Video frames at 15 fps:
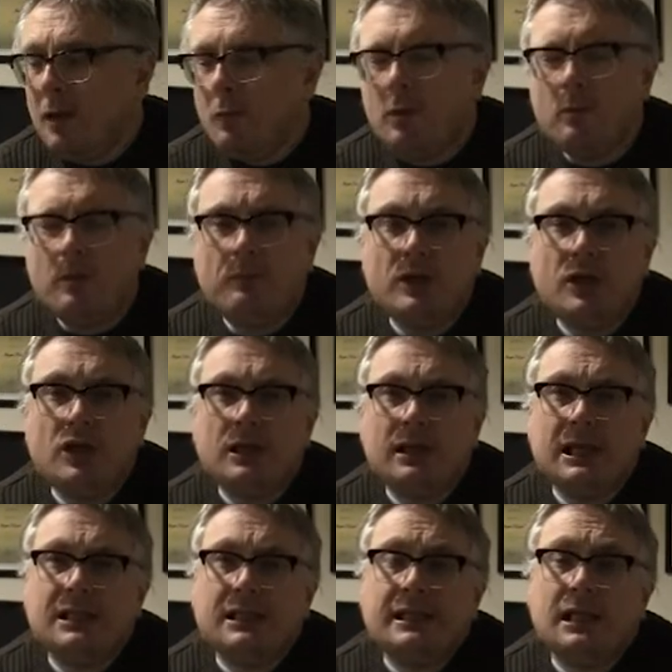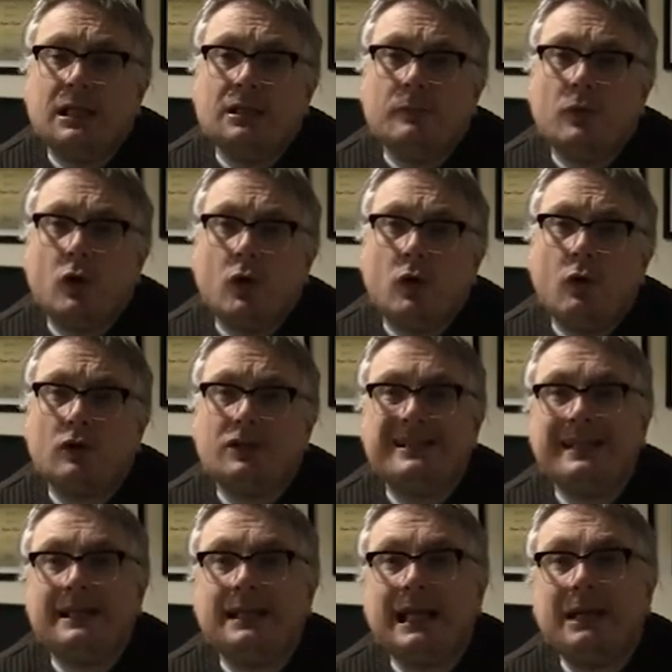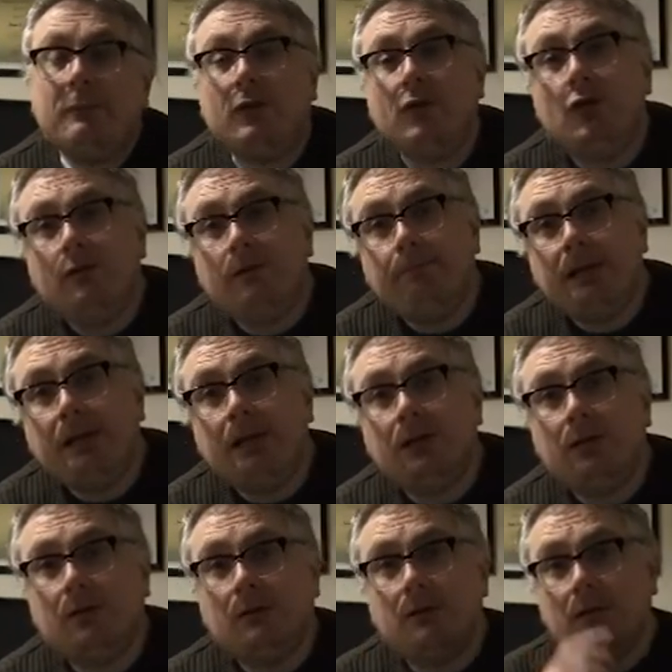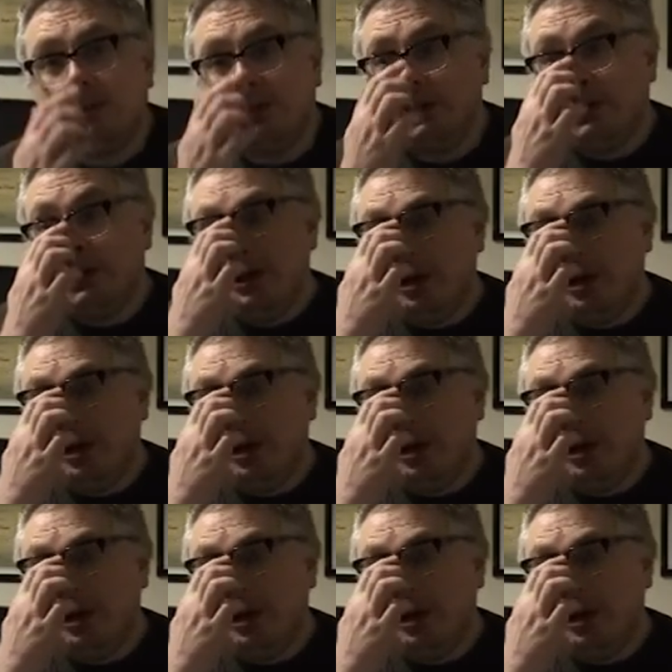we would bring United Kingdom courts in line with European courts.